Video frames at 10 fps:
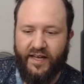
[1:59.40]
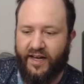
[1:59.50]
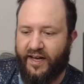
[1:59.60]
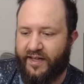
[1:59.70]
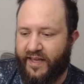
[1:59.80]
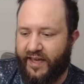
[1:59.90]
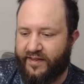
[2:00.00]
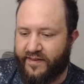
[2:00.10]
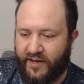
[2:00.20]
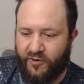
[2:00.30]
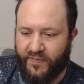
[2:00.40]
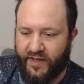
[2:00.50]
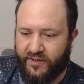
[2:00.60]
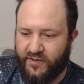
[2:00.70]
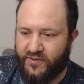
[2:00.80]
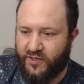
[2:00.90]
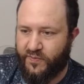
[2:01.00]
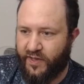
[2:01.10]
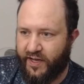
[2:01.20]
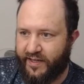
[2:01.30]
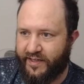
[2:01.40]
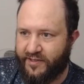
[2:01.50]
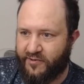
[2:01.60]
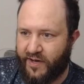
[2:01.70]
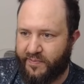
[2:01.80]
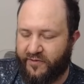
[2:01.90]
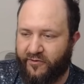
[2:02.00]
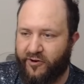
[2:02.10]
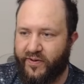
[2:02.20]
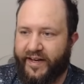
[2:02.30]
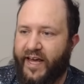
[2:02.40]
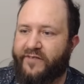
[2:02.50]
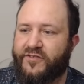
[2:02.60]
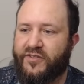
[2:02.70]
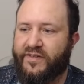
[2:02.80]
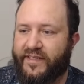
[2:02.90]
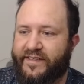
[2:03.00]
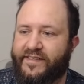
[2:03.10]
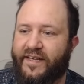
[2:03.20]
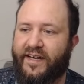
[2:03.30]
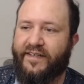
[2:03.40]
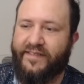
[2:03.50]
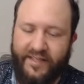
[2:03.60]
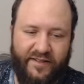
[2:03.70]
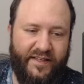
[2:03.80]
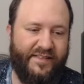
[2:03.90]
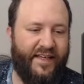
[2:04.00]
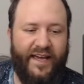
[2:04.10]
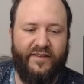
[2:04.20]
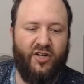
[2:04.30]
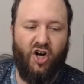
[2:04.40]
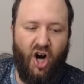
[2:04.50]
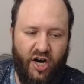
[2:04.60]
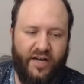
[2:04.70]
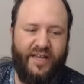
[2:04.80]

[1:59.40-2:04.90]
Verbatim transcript: Uh, and that will be on YouTube uh, either right before or right after this uh, tier list. Again, there are